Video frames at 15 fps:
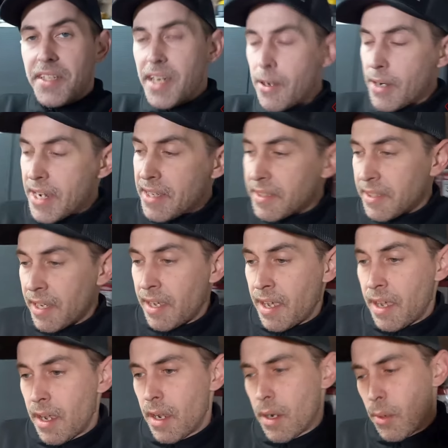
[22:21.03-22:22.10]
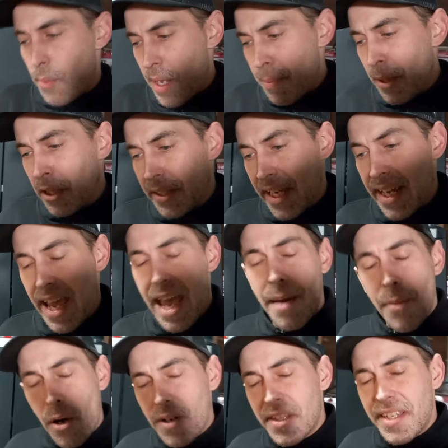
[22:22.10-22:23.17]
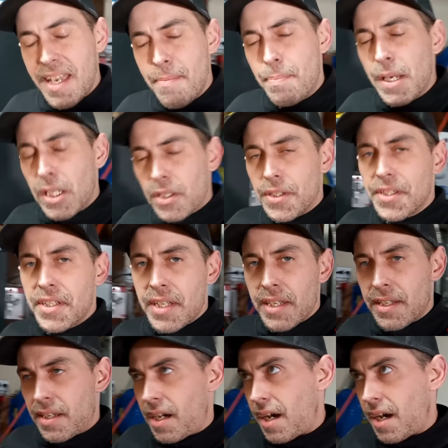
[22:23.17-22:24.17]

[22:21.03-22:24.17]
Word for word: series, rebuilding MRC Builds.